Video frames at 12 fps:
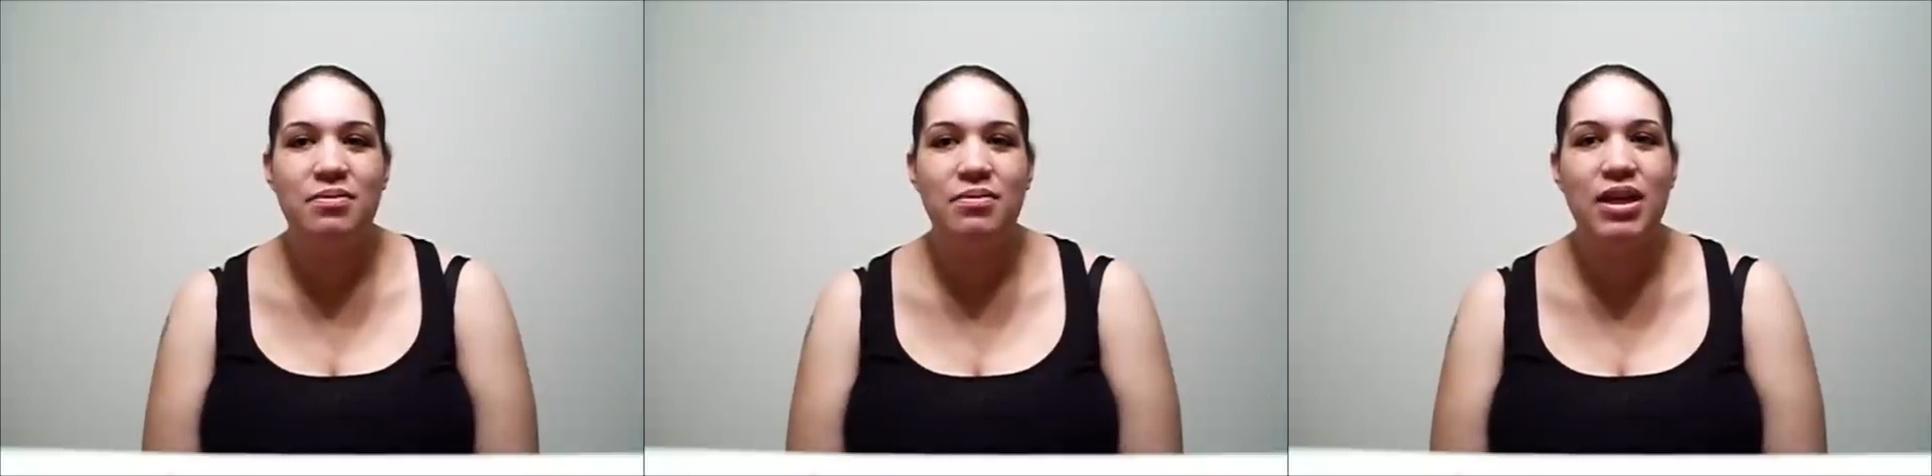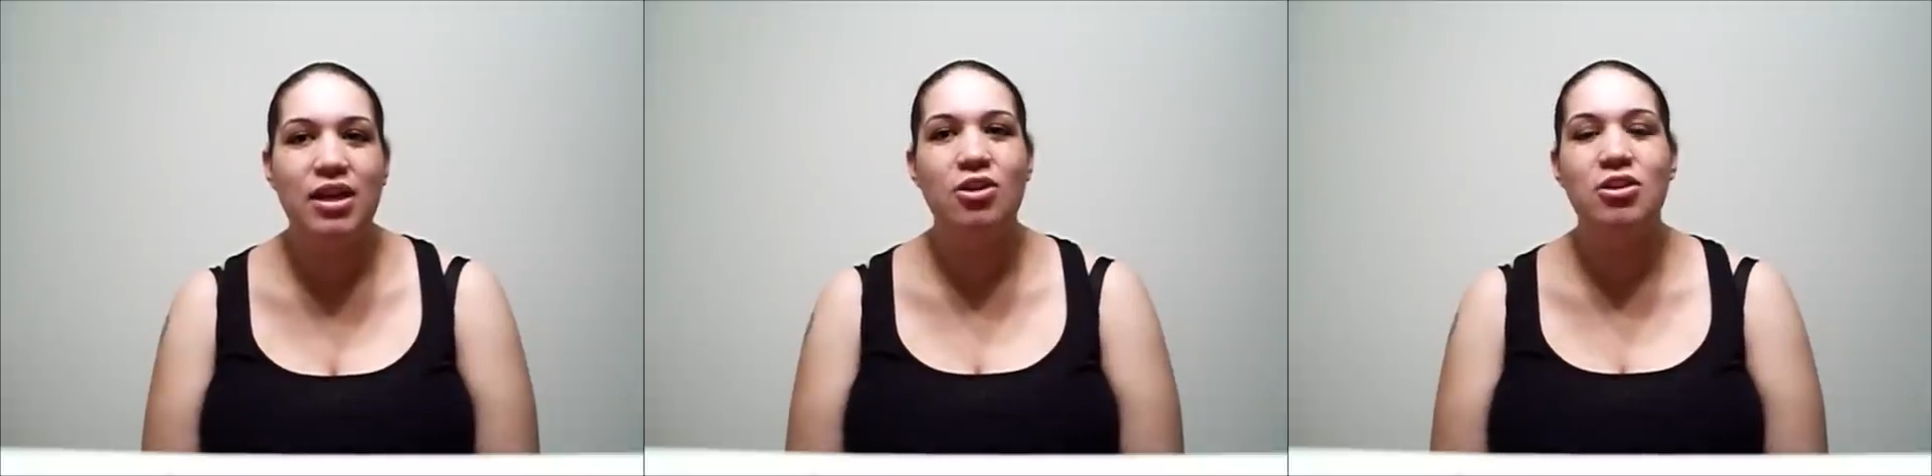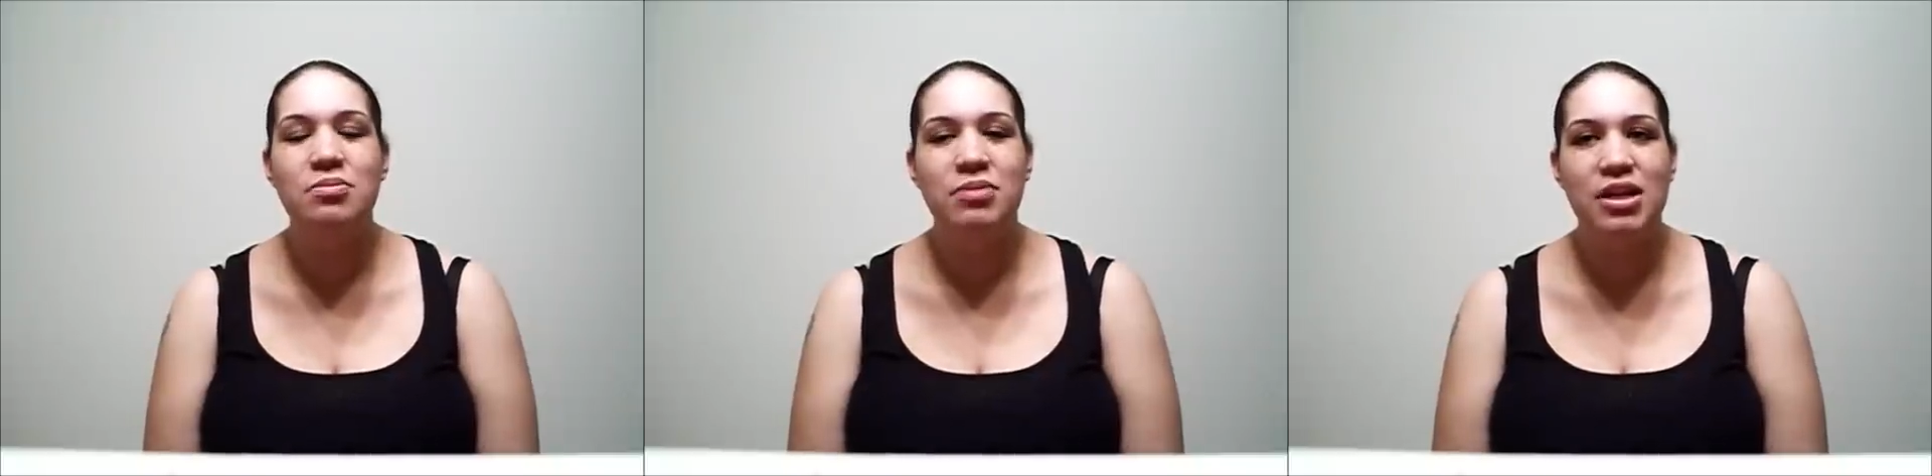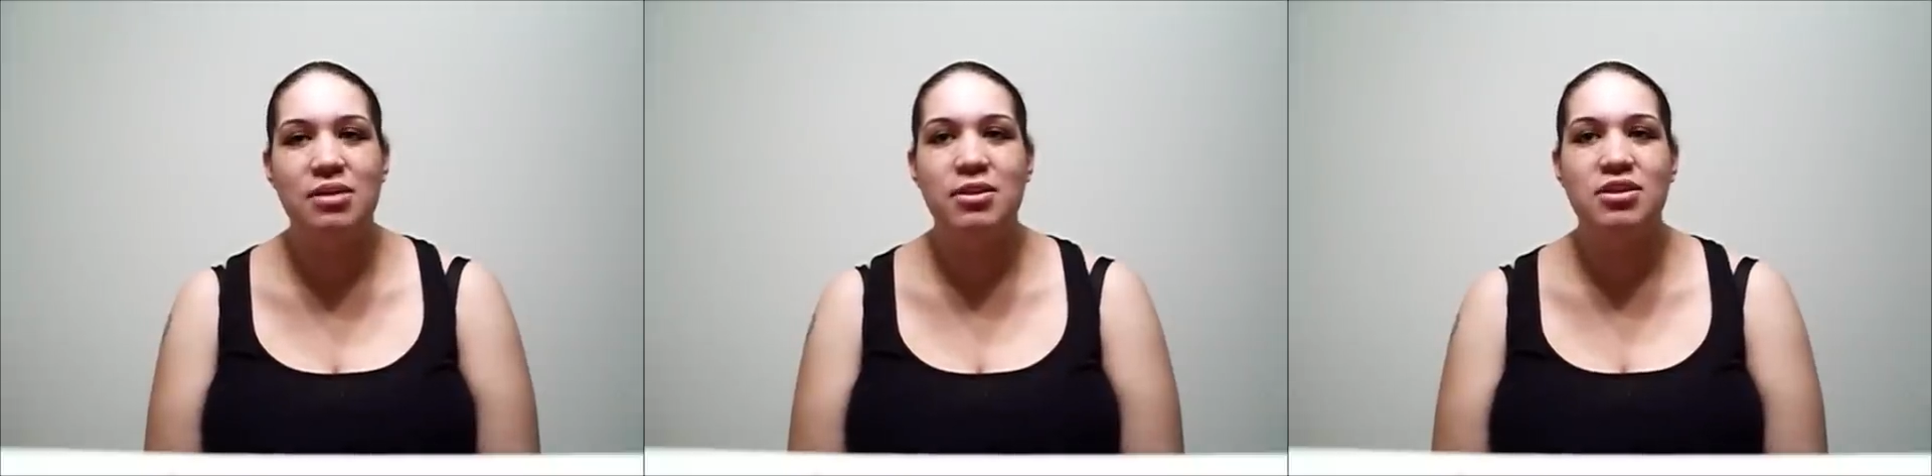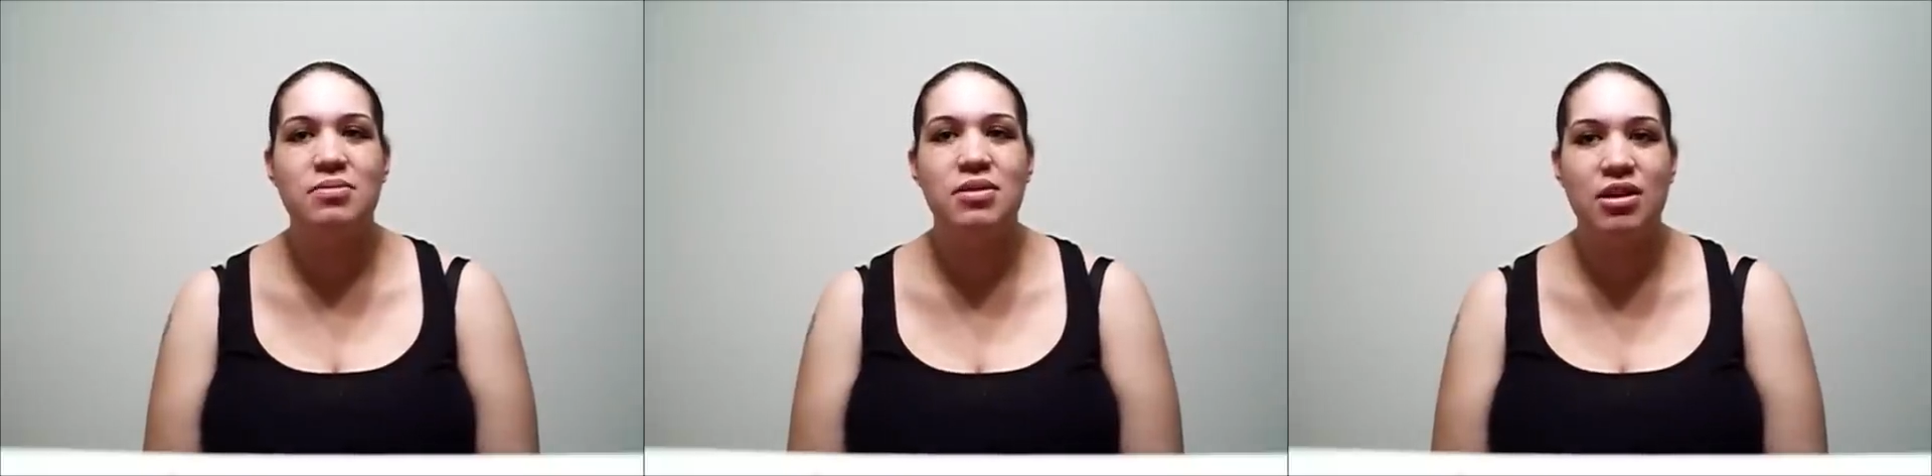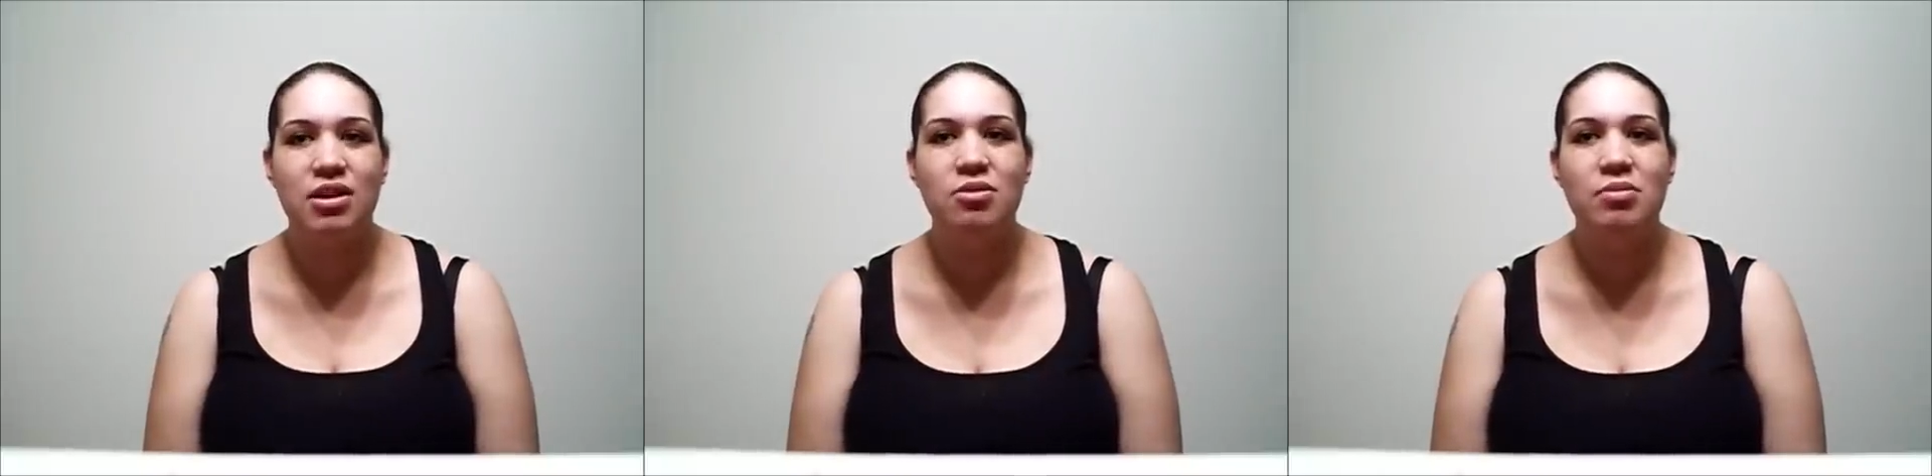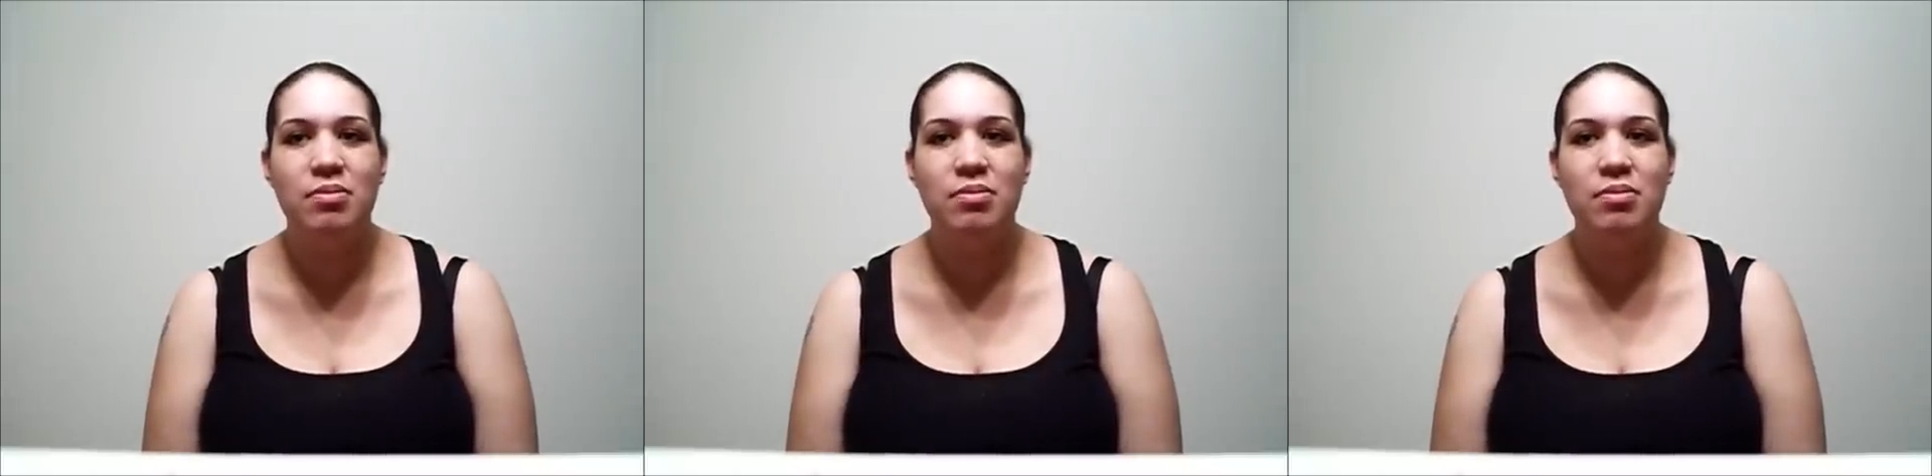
Like I'll complain about something like, oh,